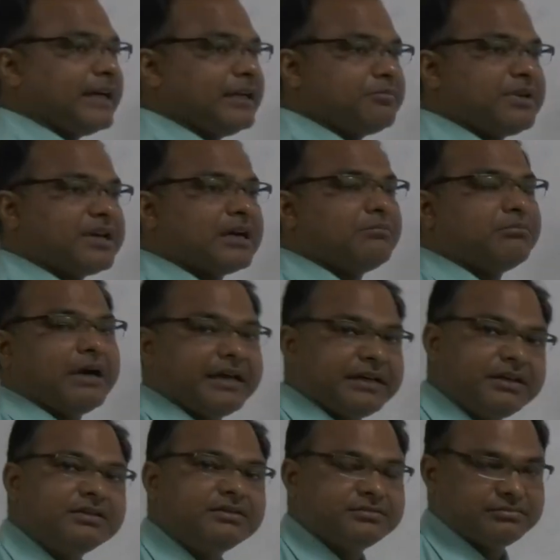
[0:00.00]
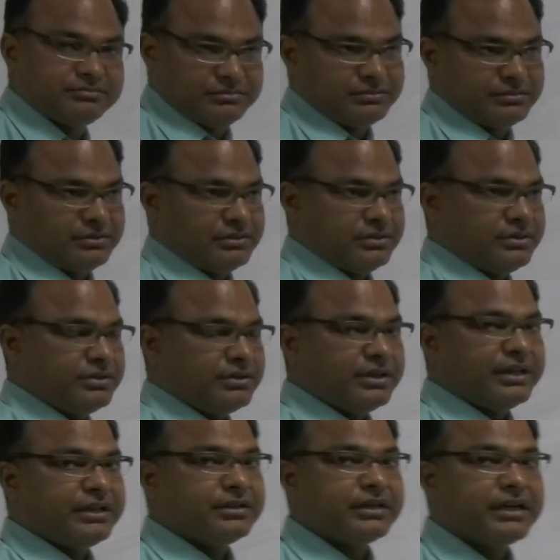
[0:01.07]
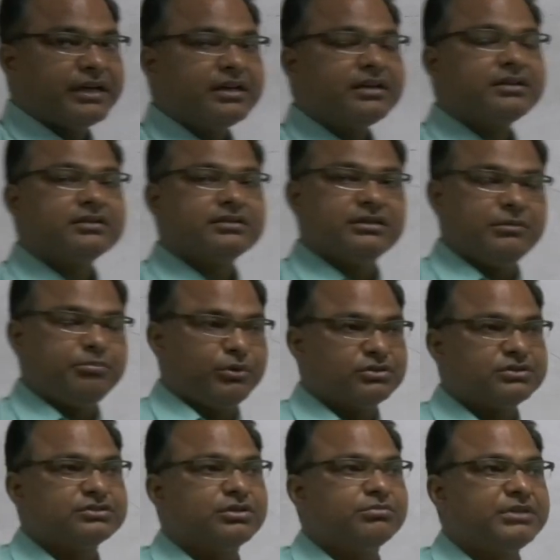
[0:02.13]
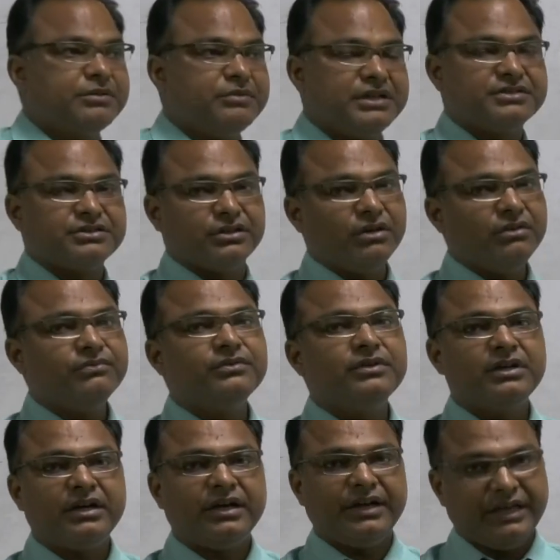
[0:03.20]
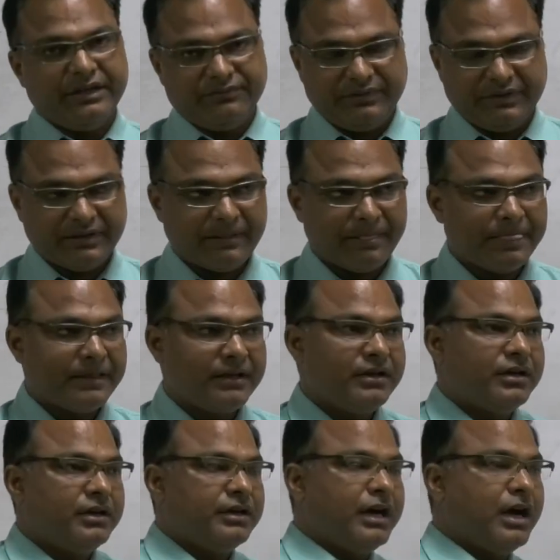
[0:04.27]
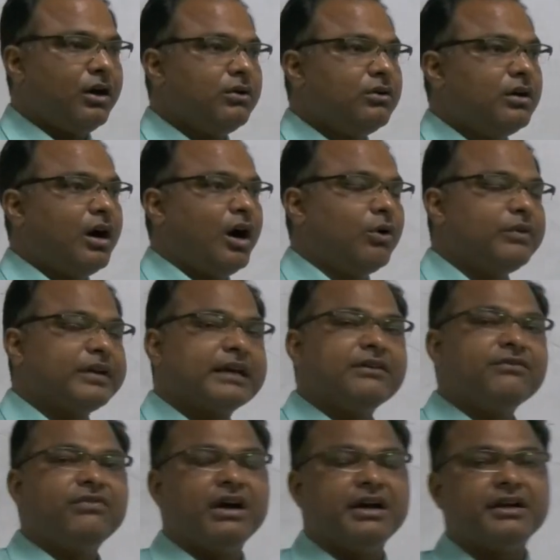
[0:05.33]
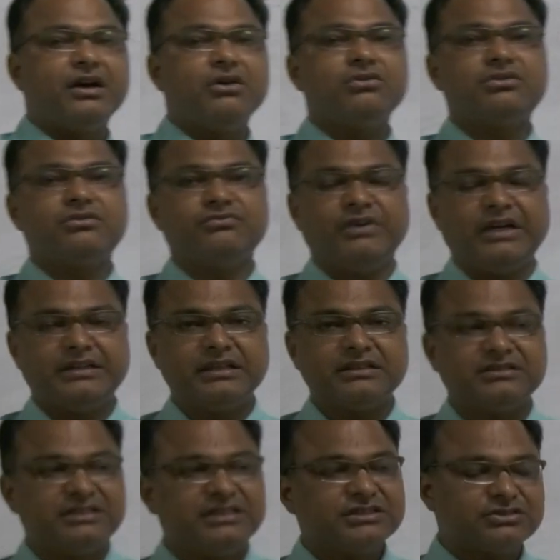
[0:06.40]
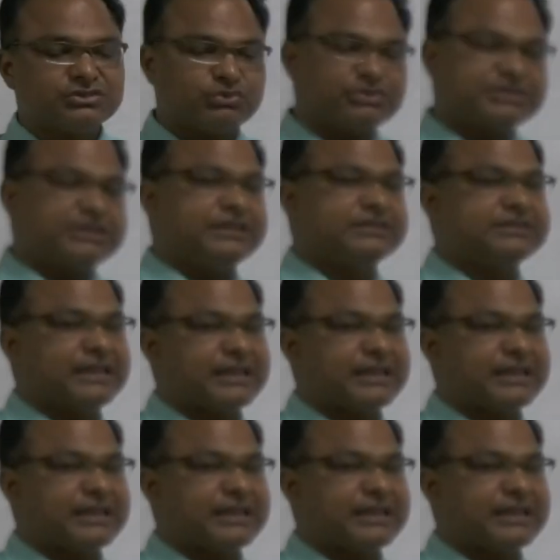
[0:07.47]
can be combined in the process of minimization of DFA. Now how we can find out whether these 2 states